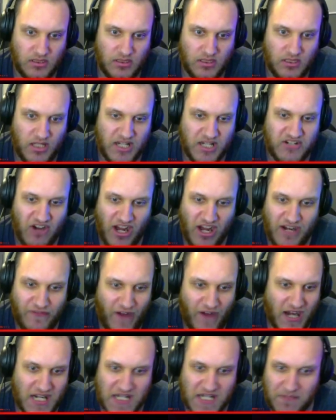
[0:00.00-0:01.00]
He's trying to
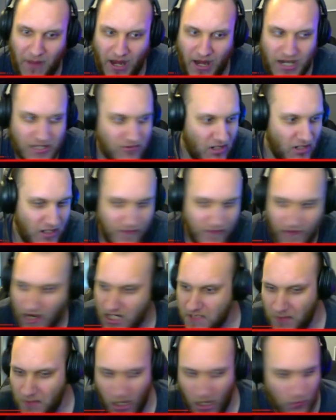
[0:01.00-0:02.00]
find a spot. He's trying to find a
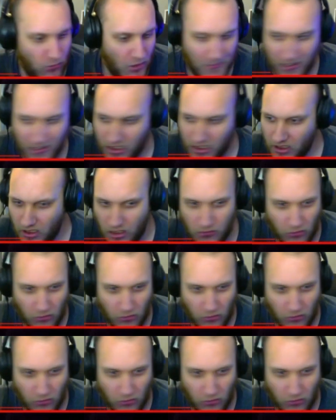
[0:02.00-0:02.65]
spot. Where am I going to go?